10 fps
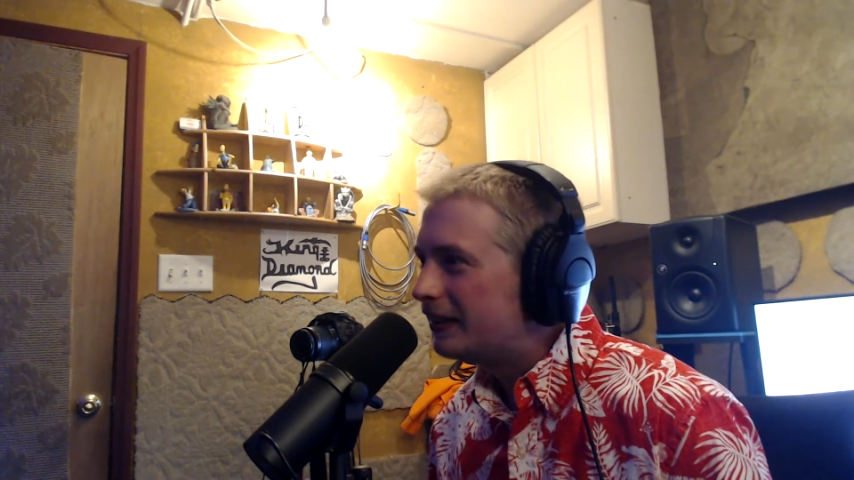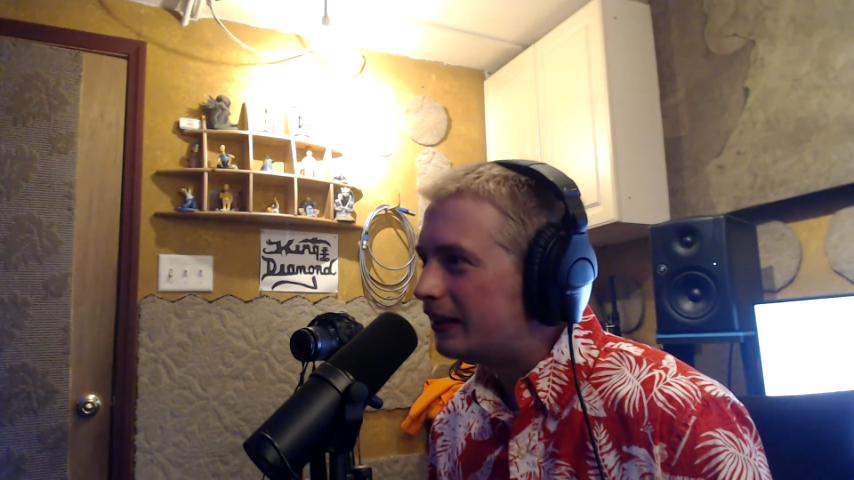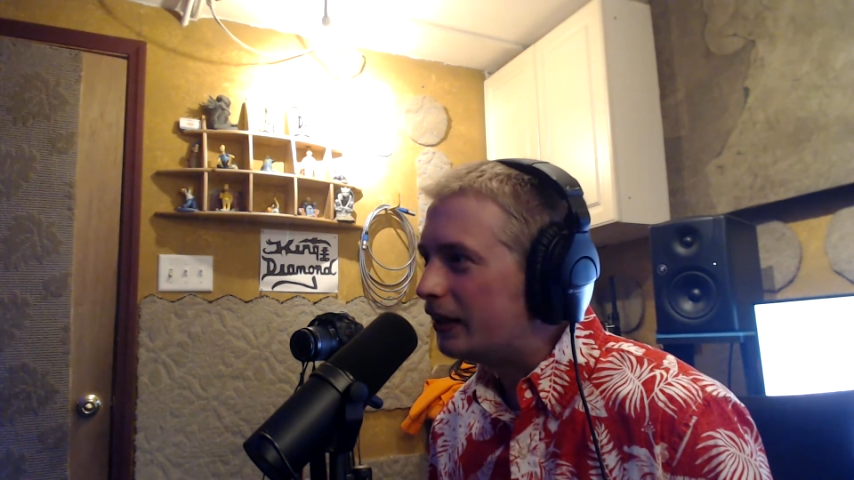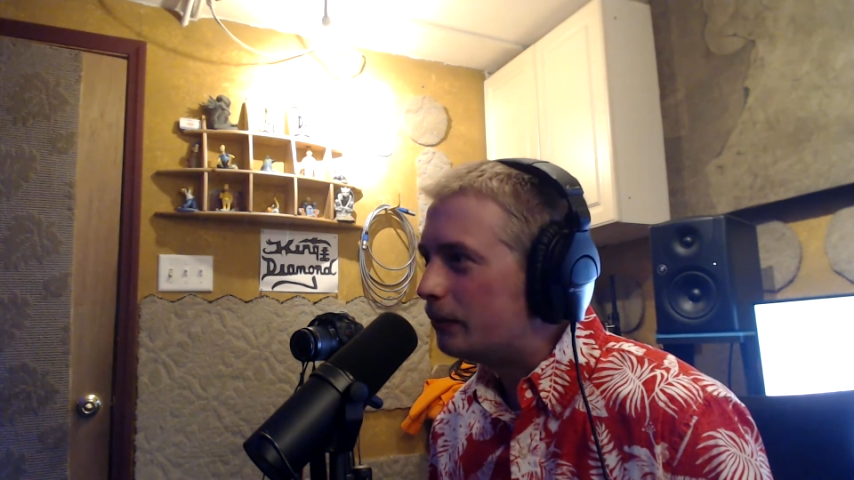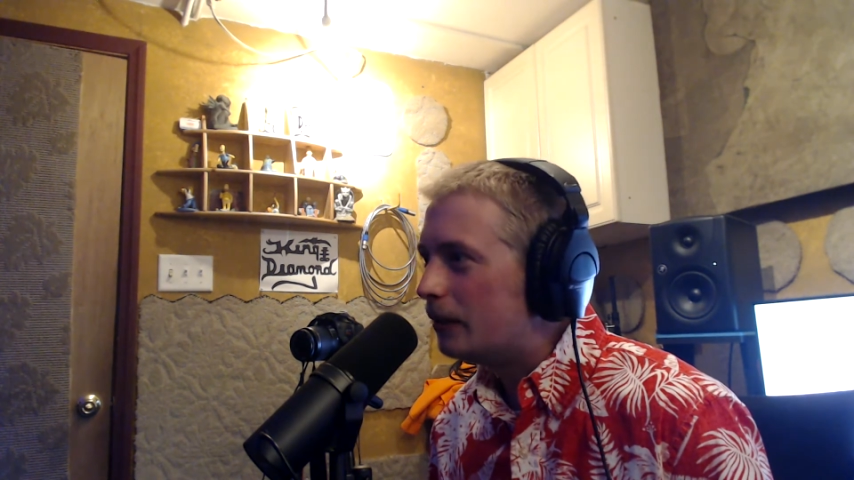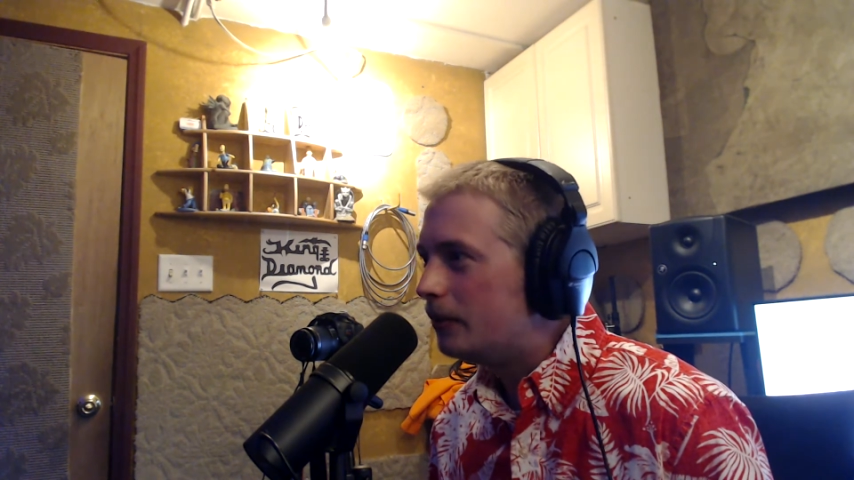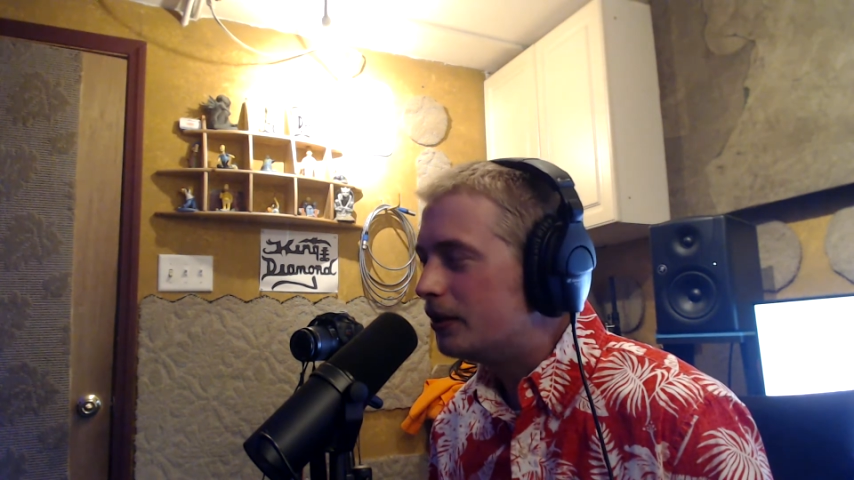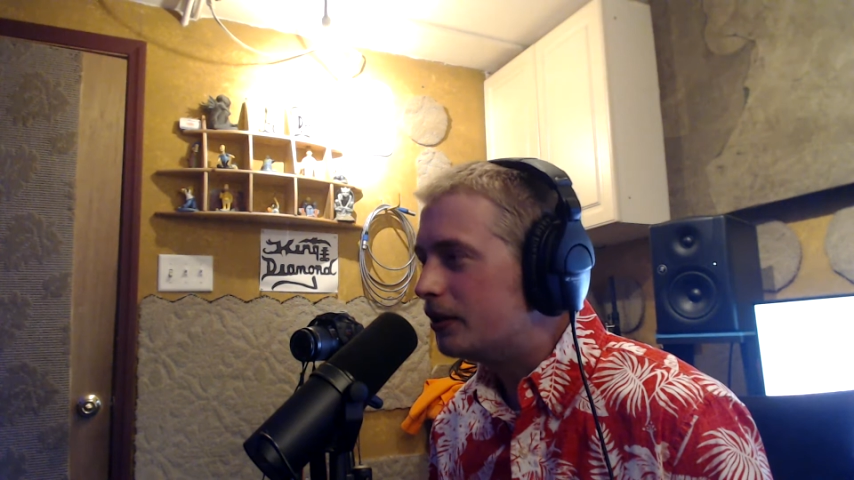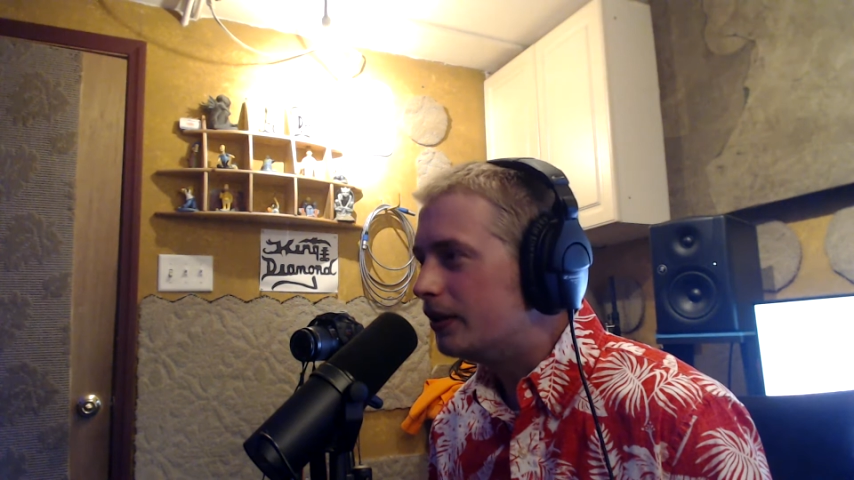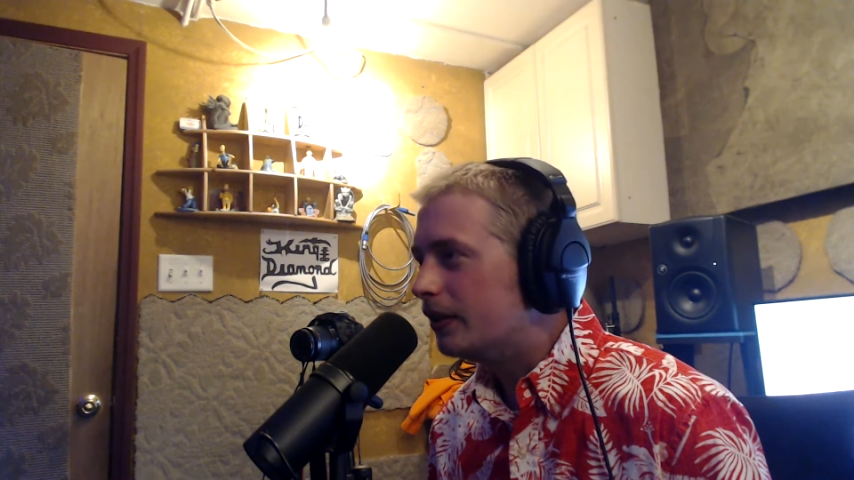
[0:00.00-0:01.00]
that maybe
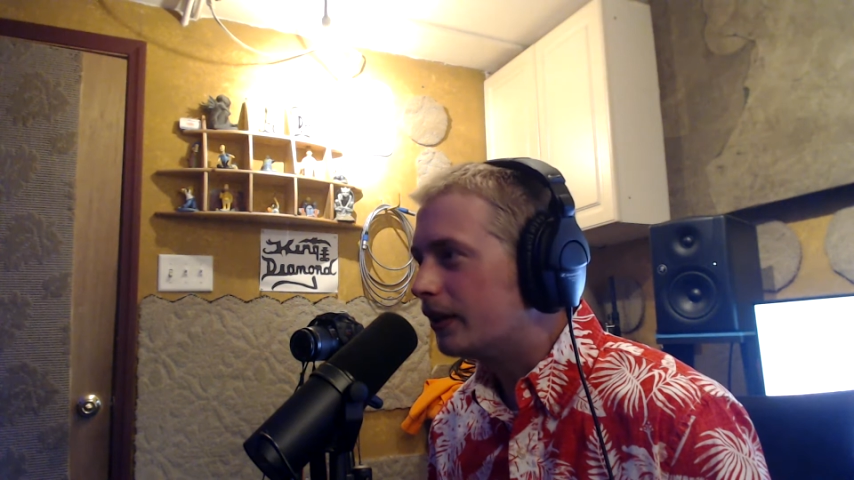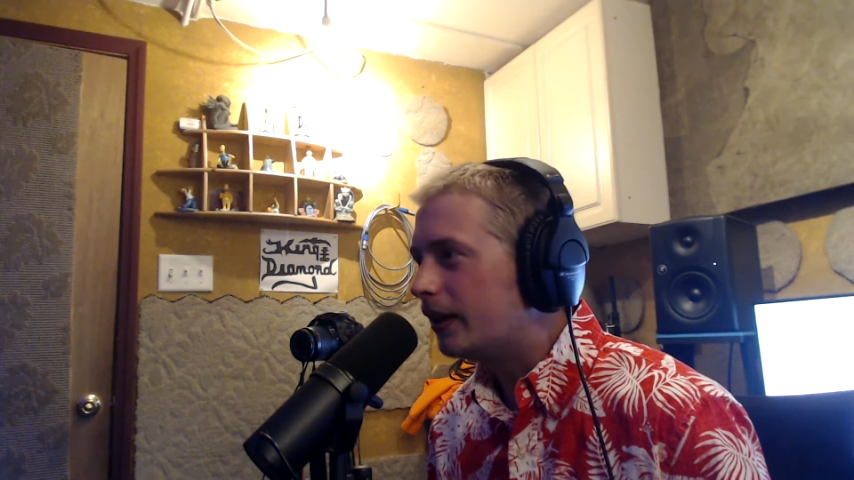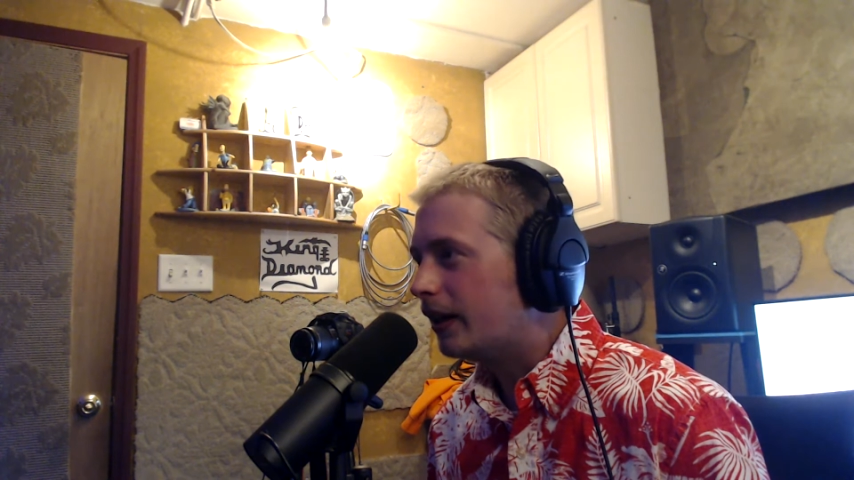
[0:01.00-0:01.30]
she like